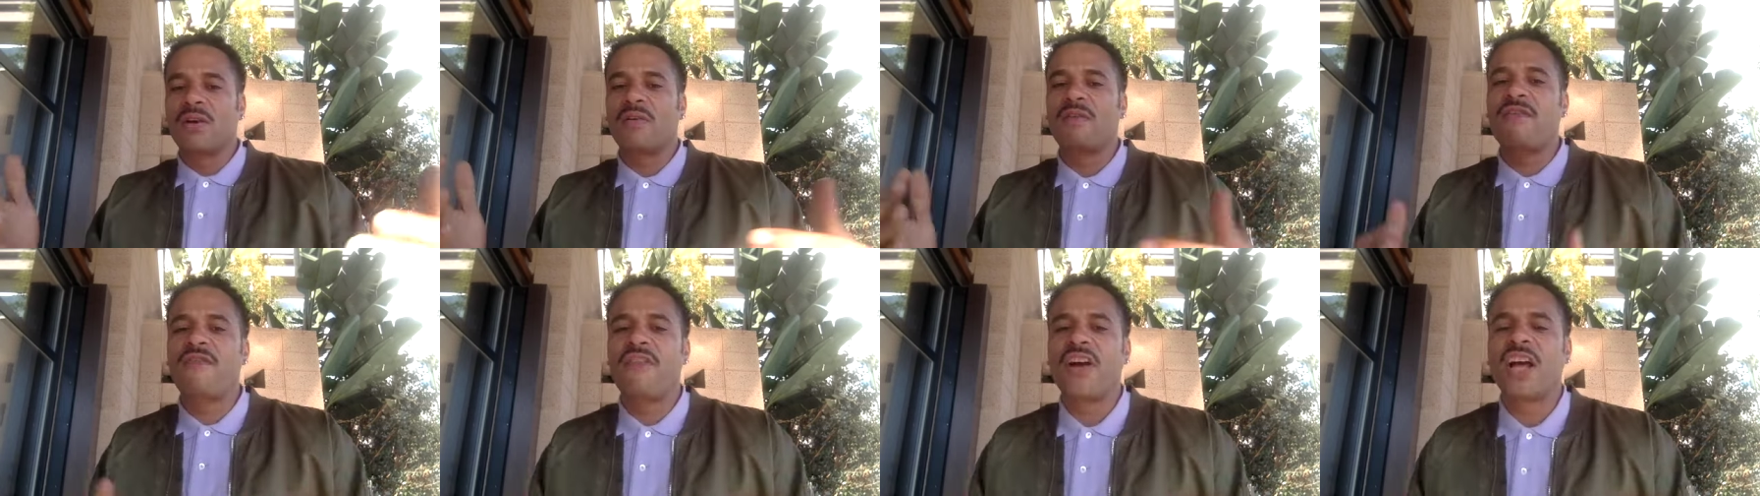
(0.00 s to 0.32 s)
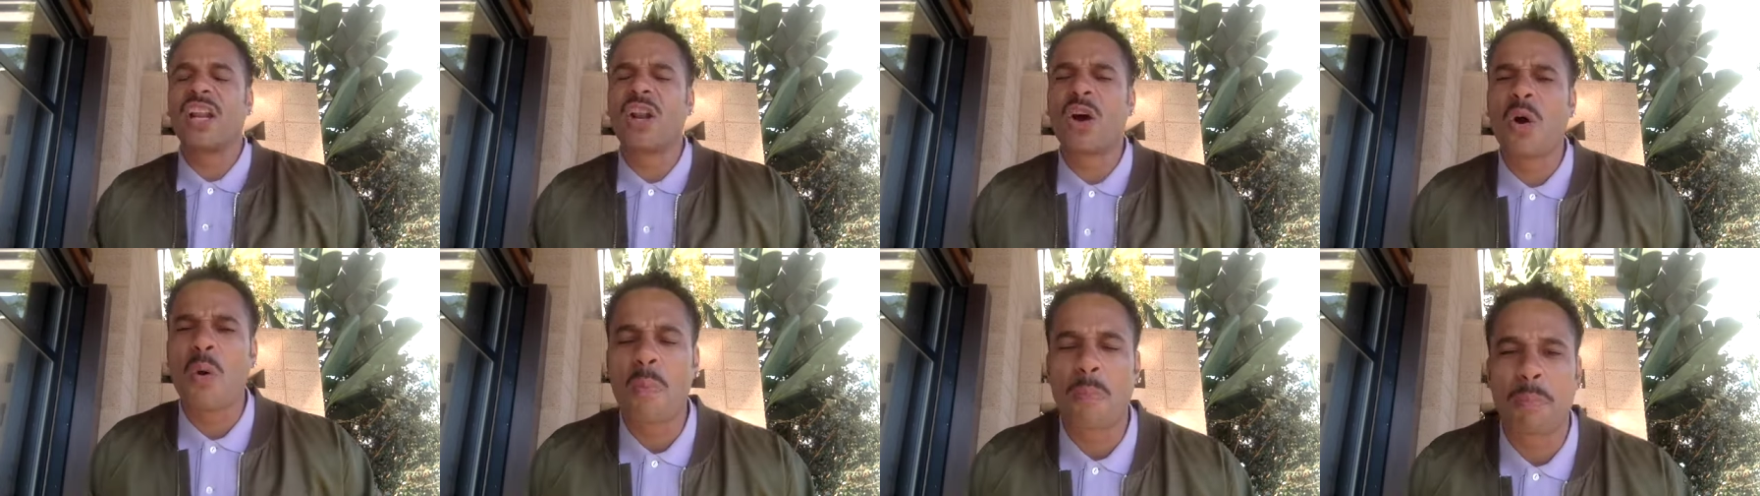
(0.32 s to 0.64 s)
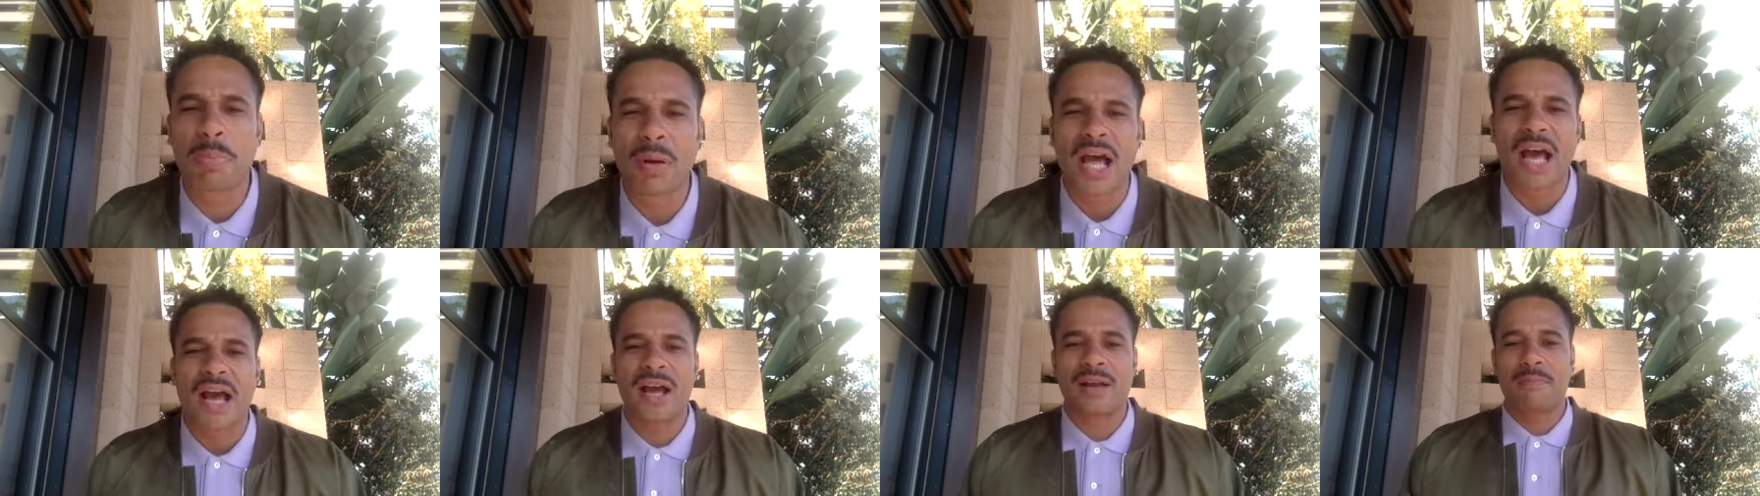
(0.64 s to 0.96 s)
fellow
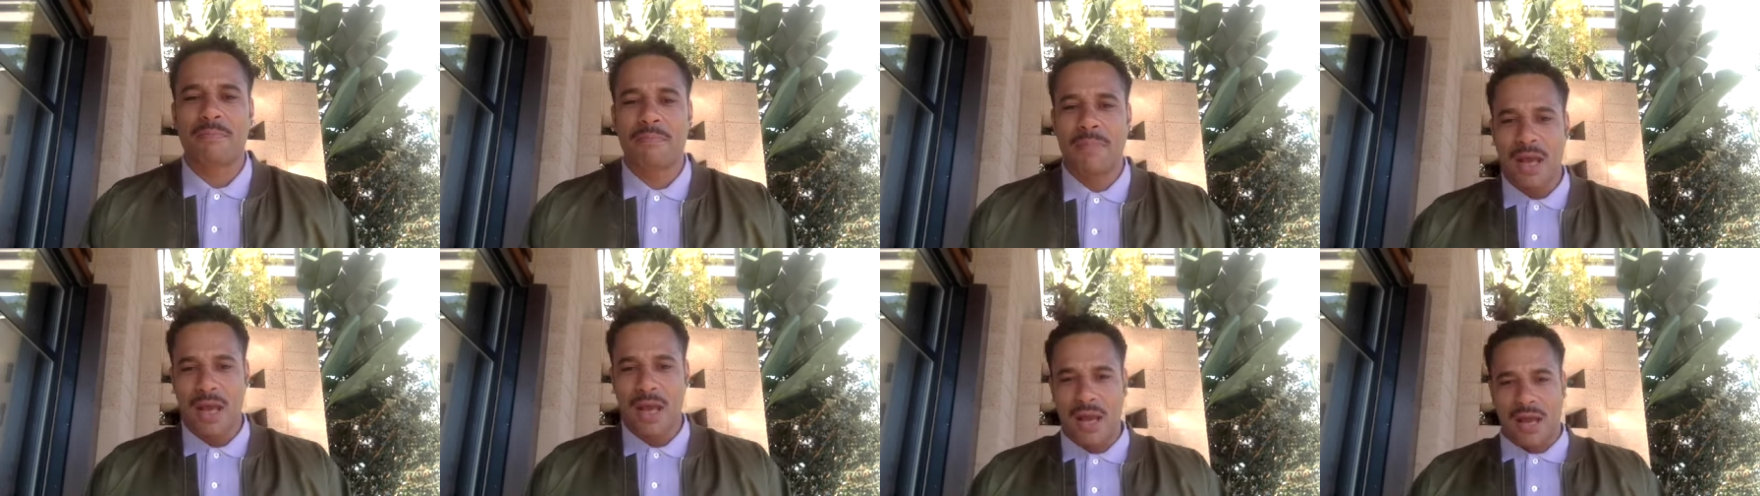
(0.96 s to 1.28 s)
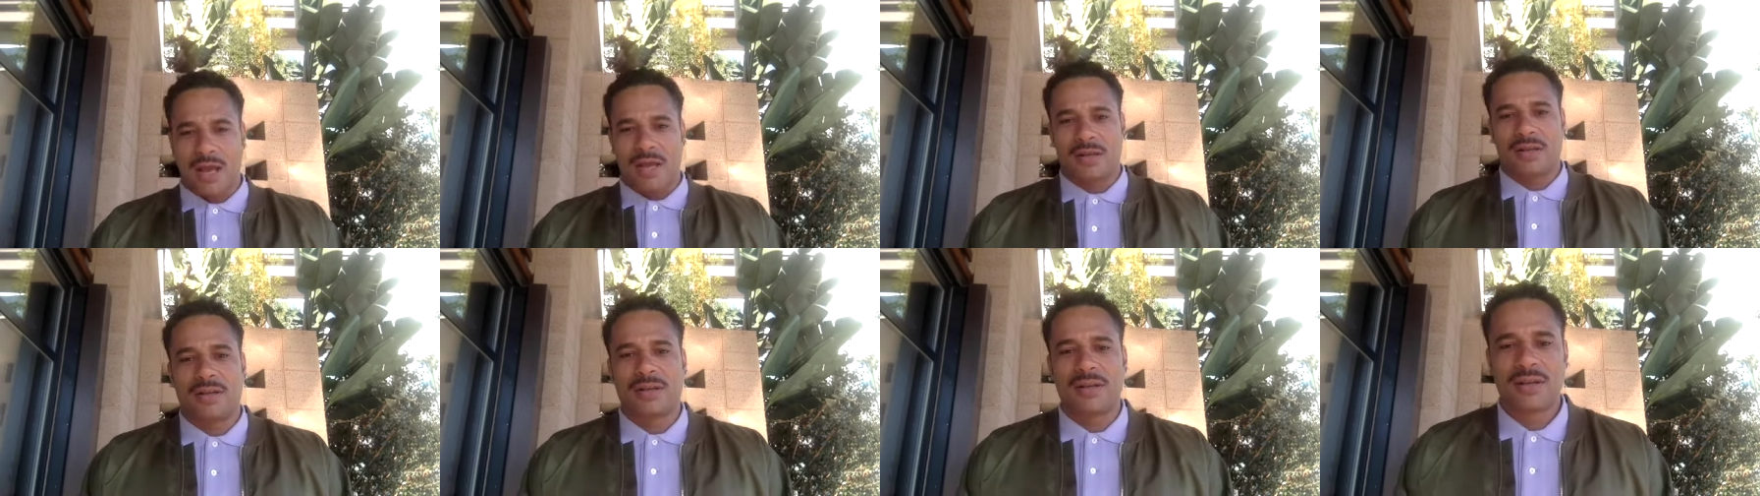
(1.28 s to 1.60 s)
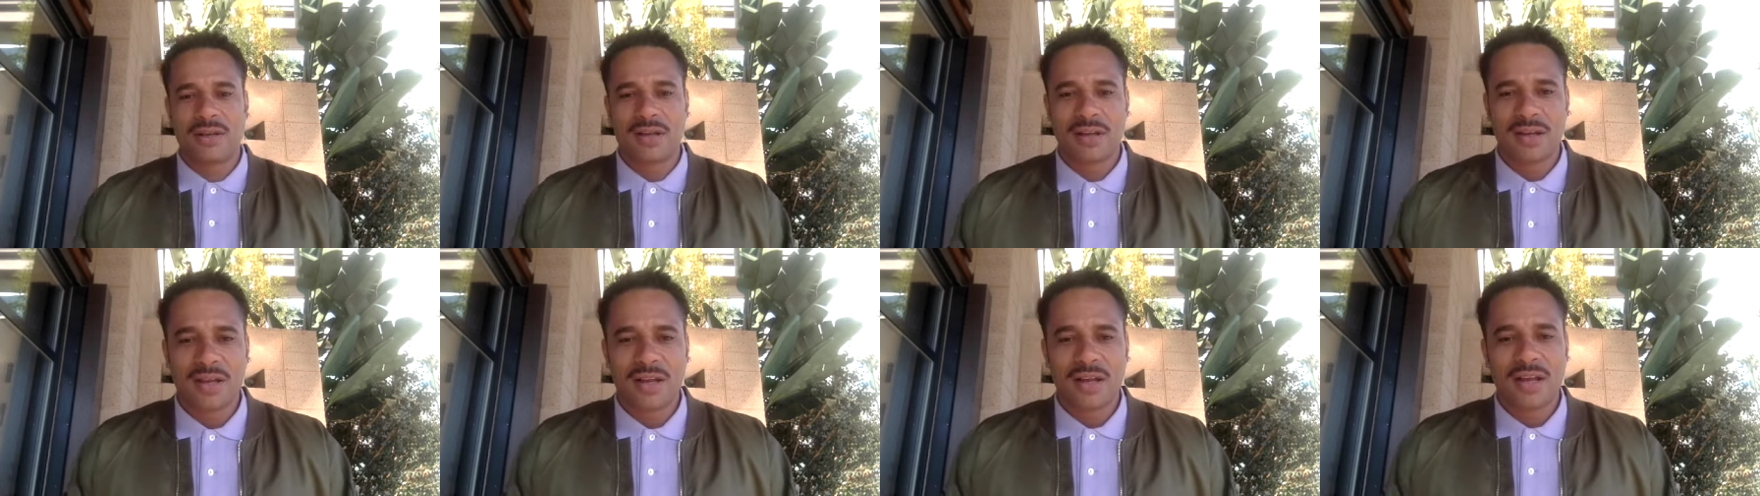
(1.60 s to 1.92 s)
black man,
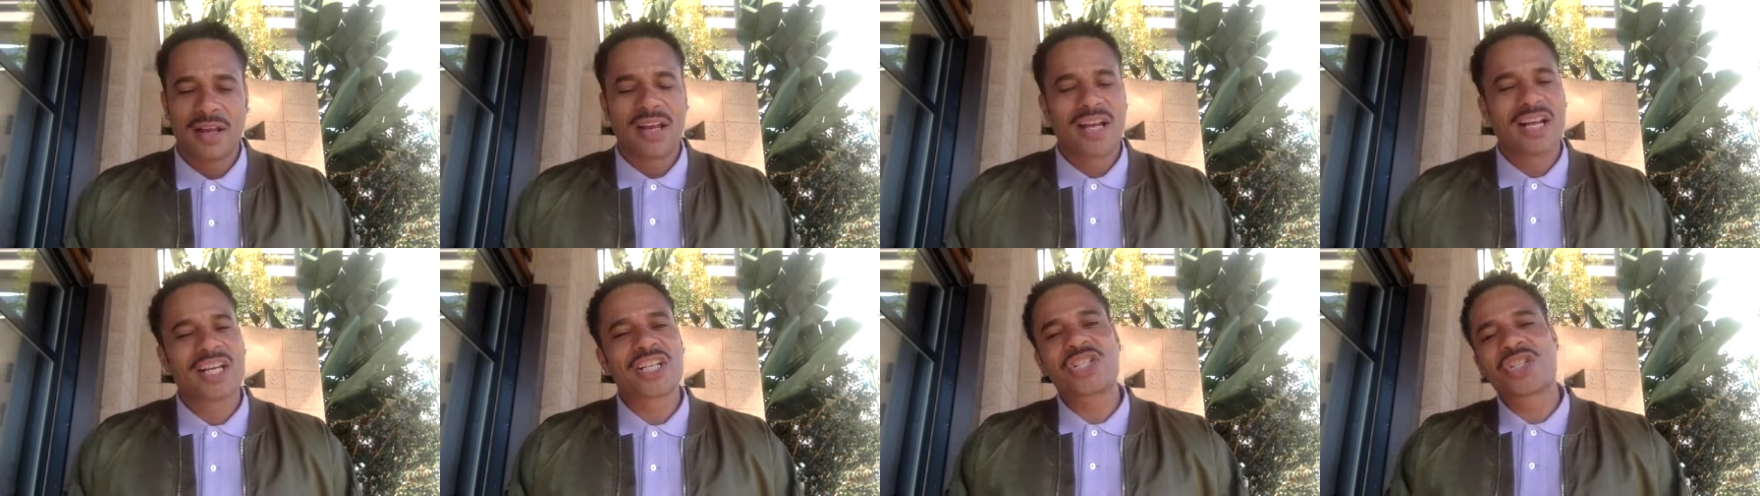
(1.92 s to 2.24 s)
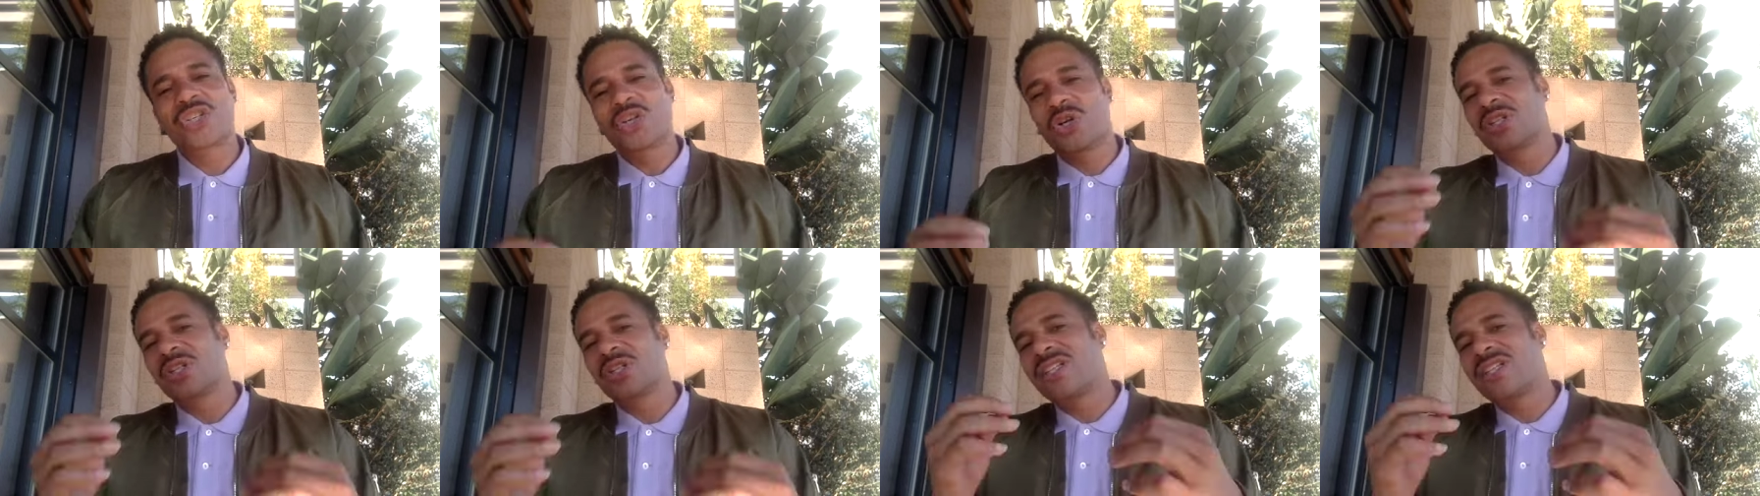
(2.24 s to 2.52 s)
it's your